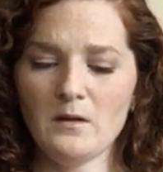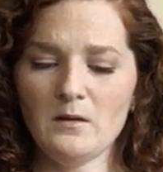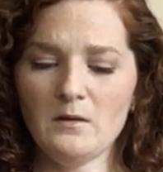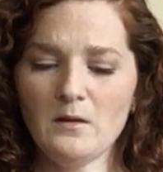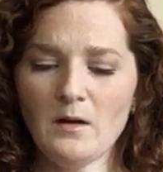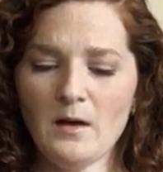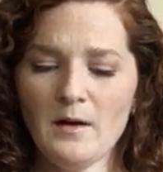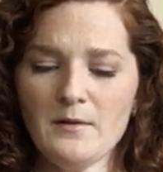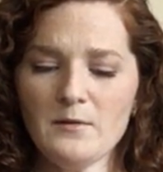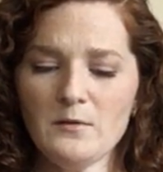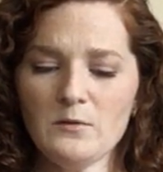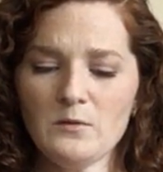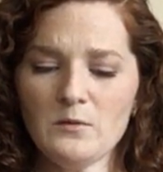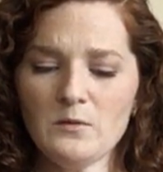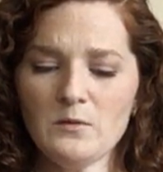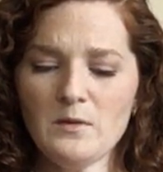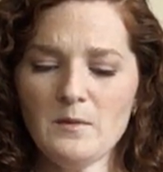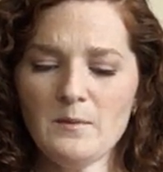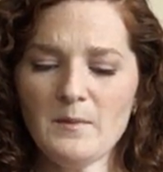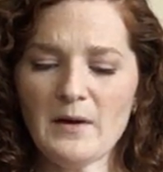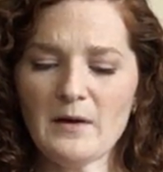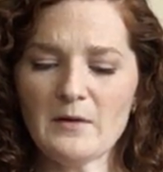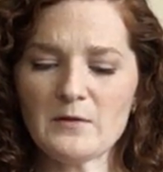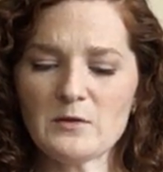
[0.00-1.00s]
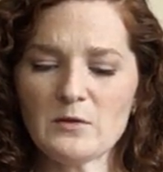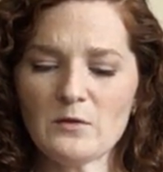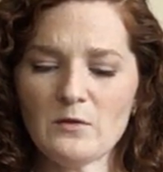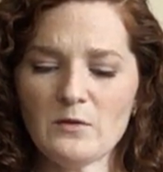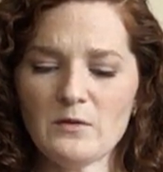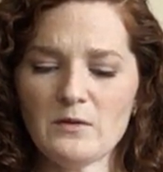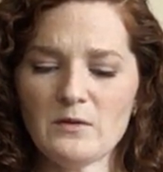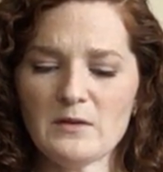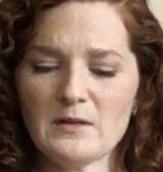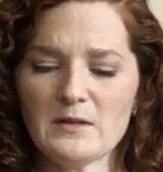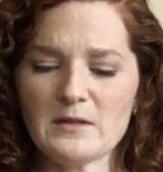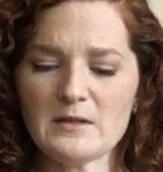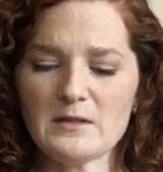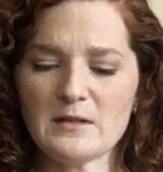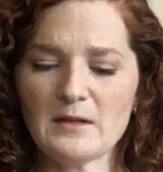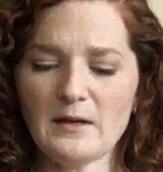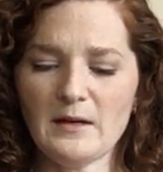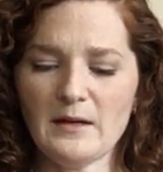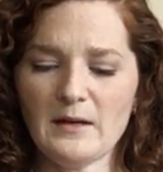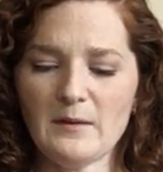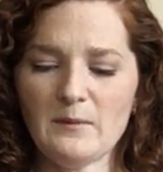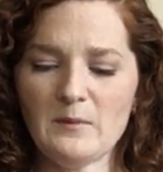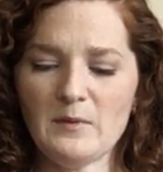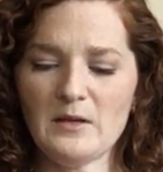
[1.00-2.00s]
Not through the mouse hole this
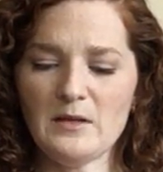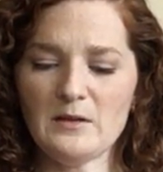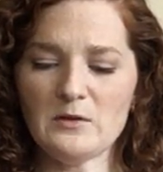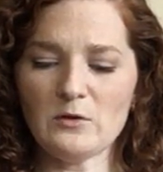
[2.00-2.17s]
time, he